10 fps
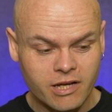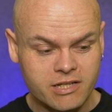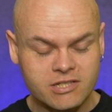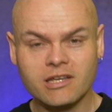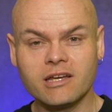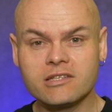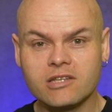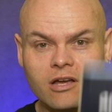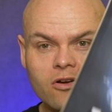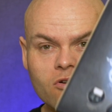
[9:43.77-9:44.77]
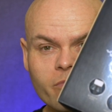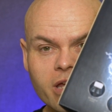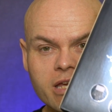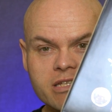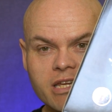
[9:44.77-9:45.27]
It's home
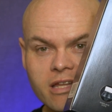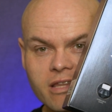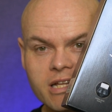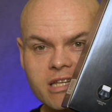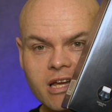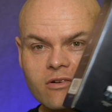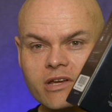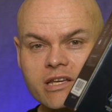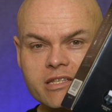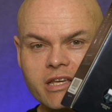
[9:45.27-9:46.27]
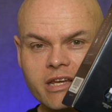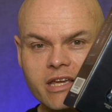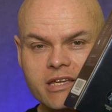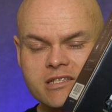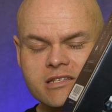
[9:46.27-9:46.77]
easy. That's how easy it
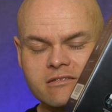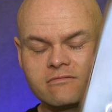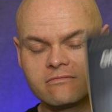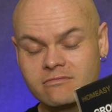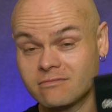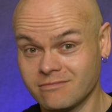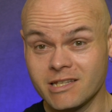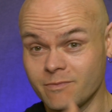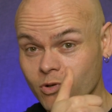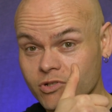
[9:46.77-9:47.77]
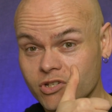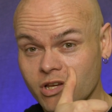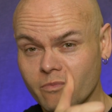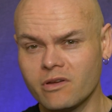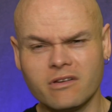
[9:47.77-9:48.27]
is. Sponsorship.